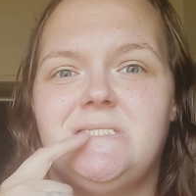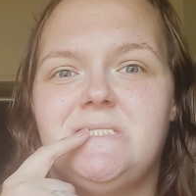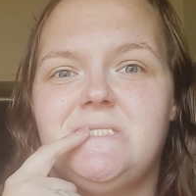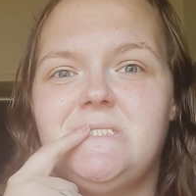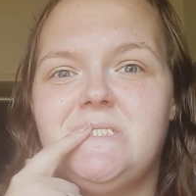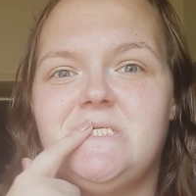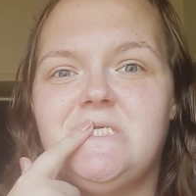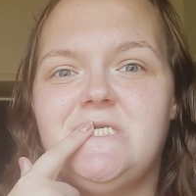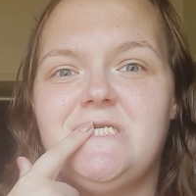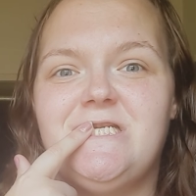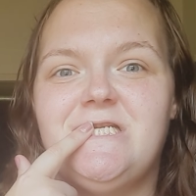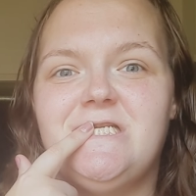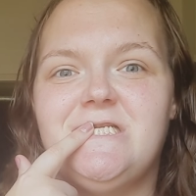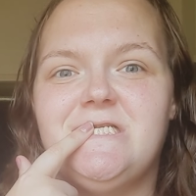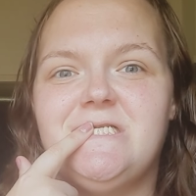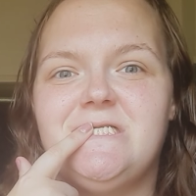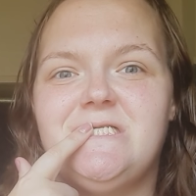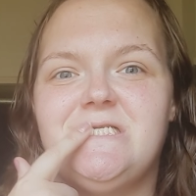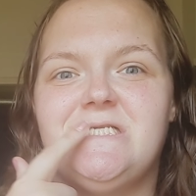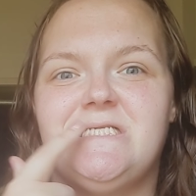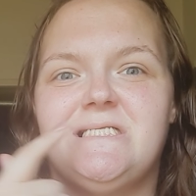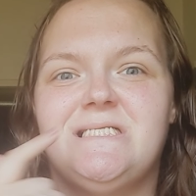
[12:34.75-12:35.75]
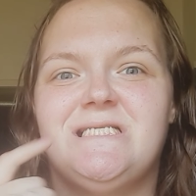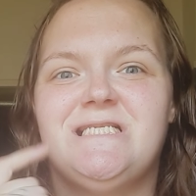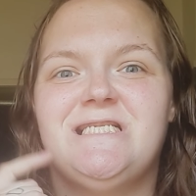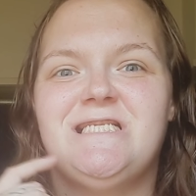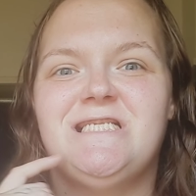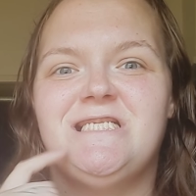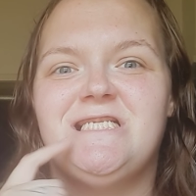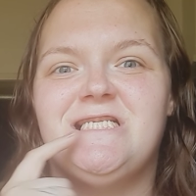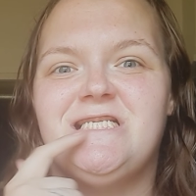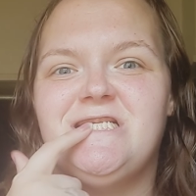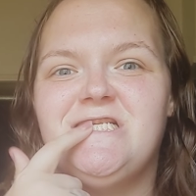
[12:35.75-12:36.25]
like
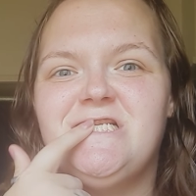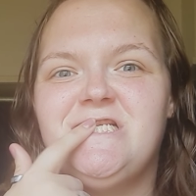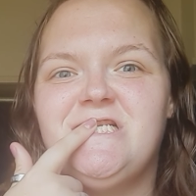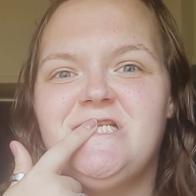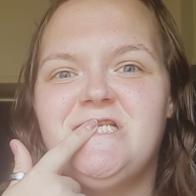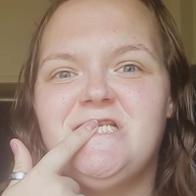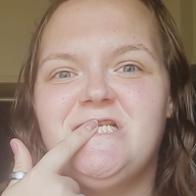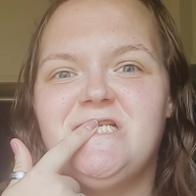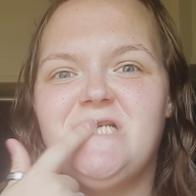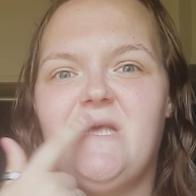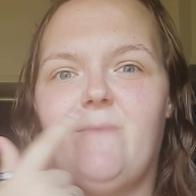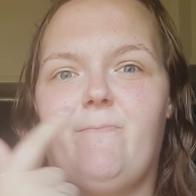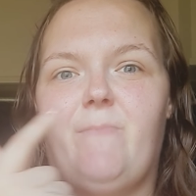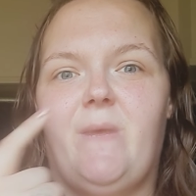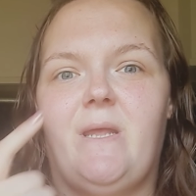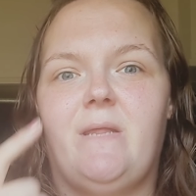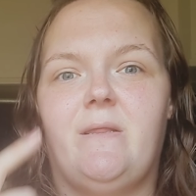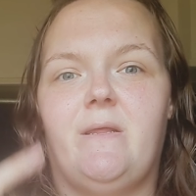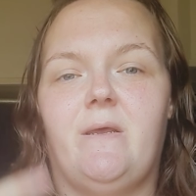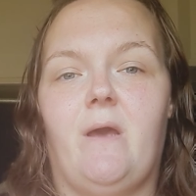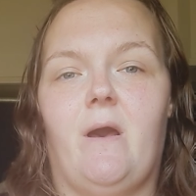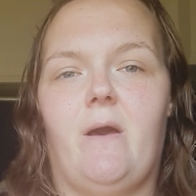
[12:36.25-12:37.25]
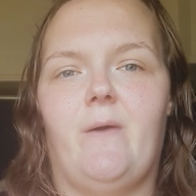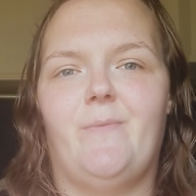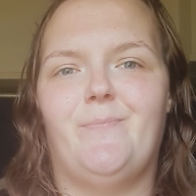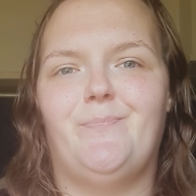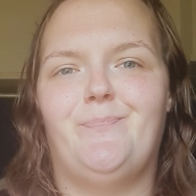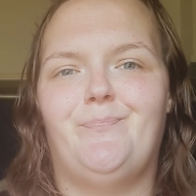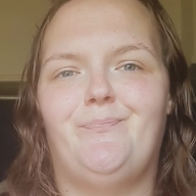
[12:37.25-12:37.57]
meet the gum.